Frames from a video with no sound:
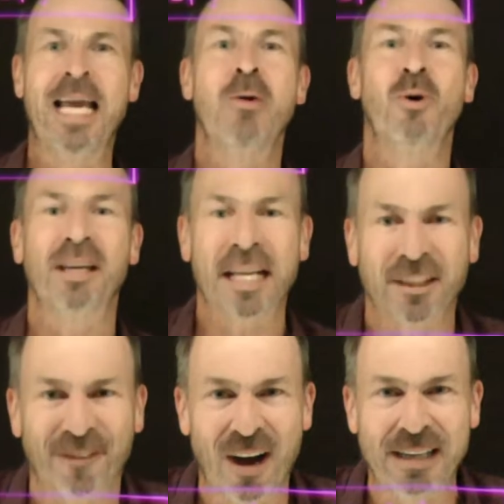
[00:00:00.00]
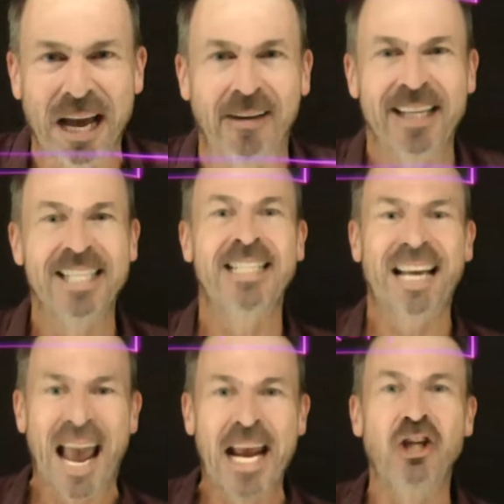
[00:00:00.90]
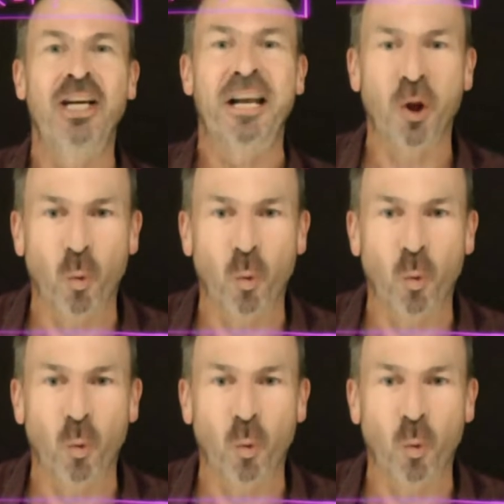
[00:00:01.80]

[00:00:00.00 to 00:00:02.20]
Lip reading: Well, let's find out. Let's engage in the